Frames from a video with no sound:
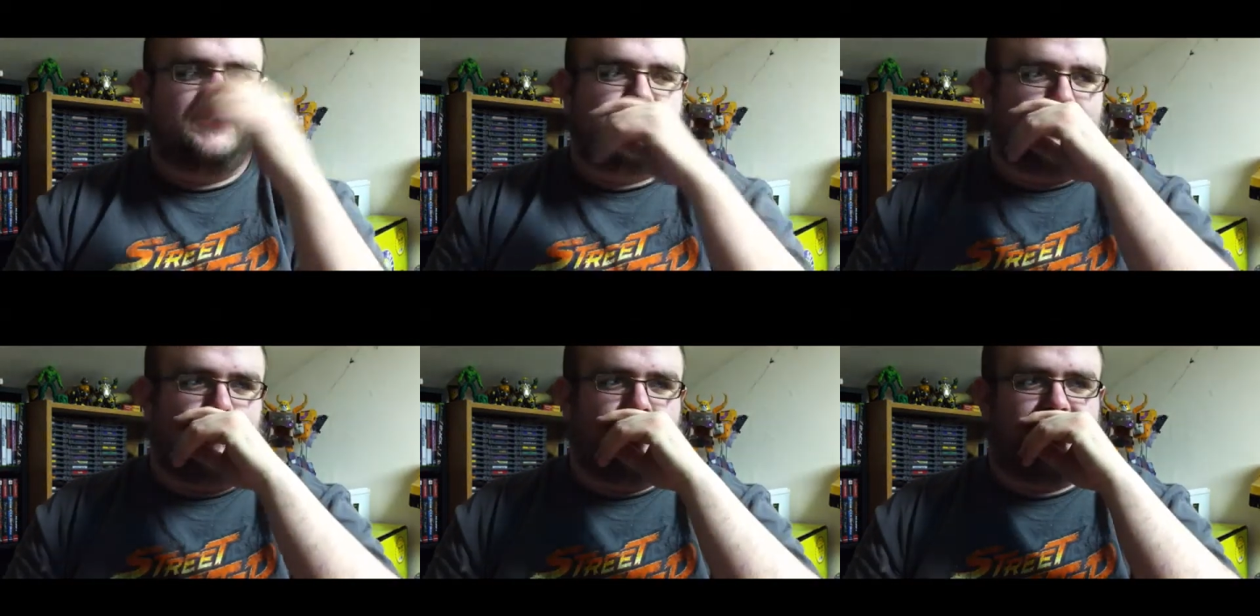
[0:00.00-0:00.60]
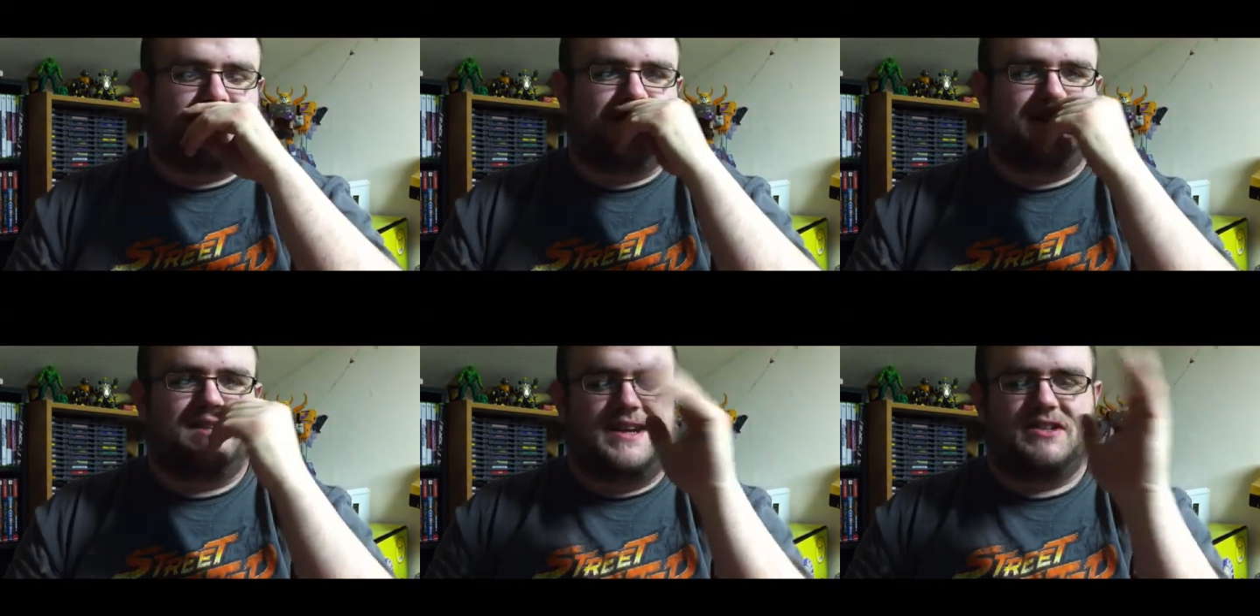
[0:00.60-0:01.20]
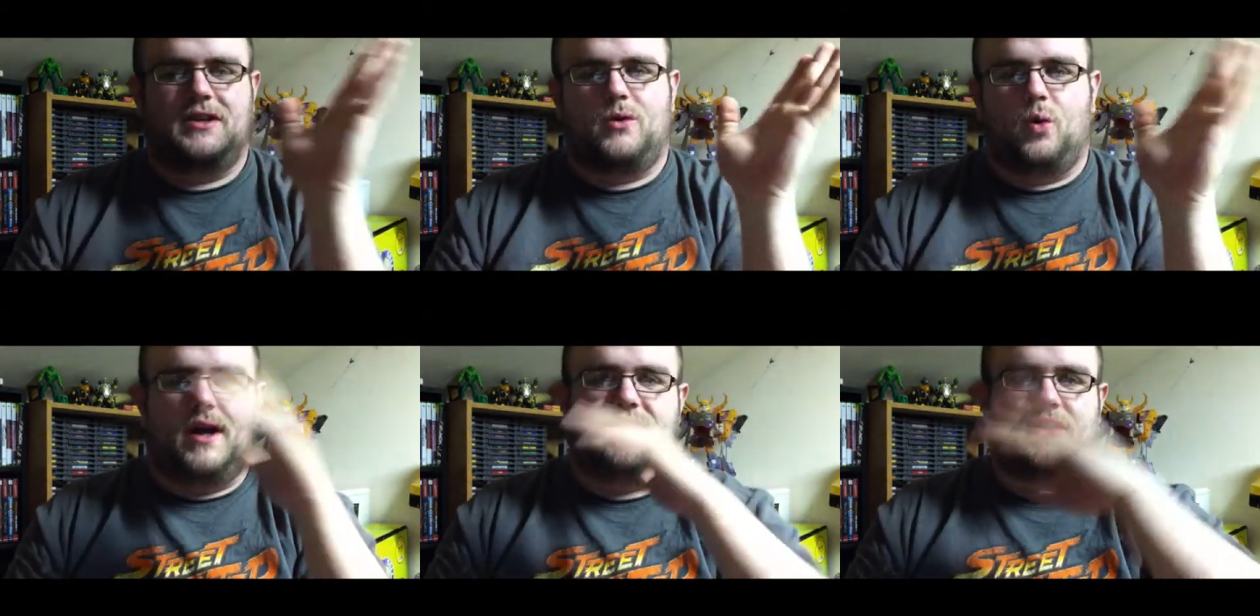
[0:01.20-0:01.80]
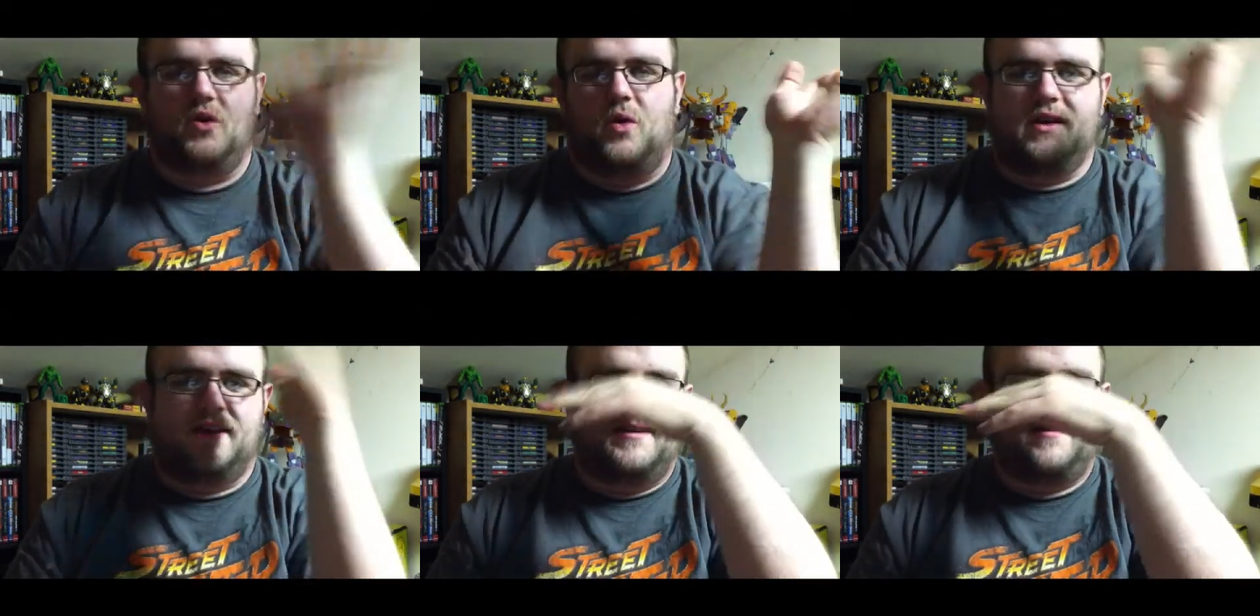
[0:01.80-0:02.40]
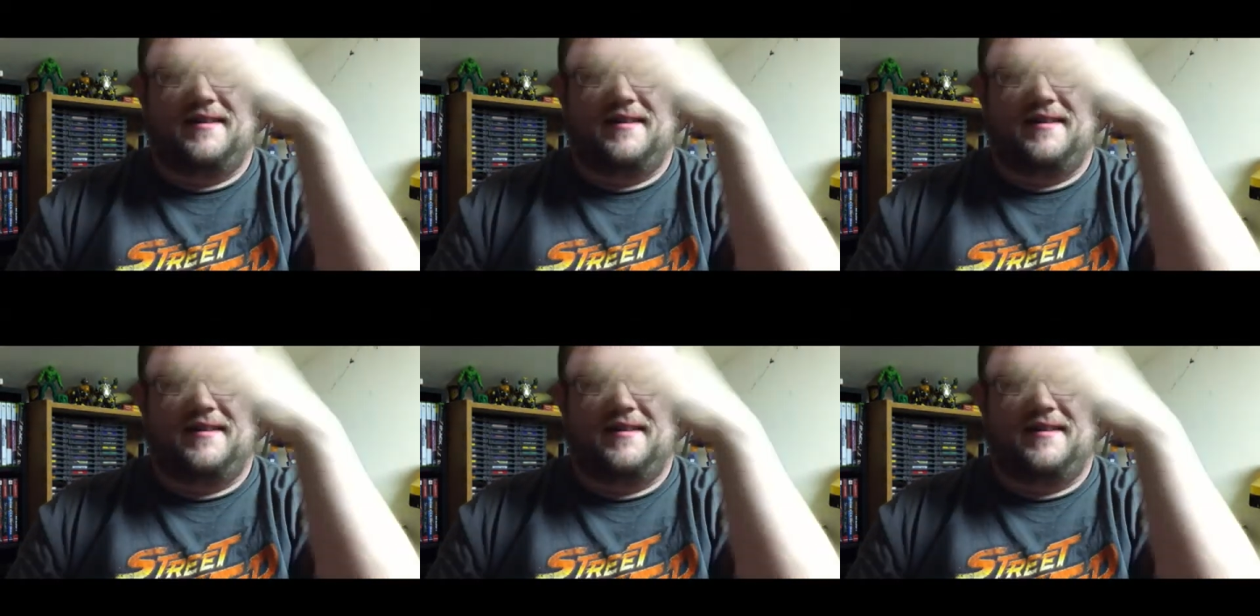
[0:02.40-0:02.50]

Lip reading: So it's actually quite annoying.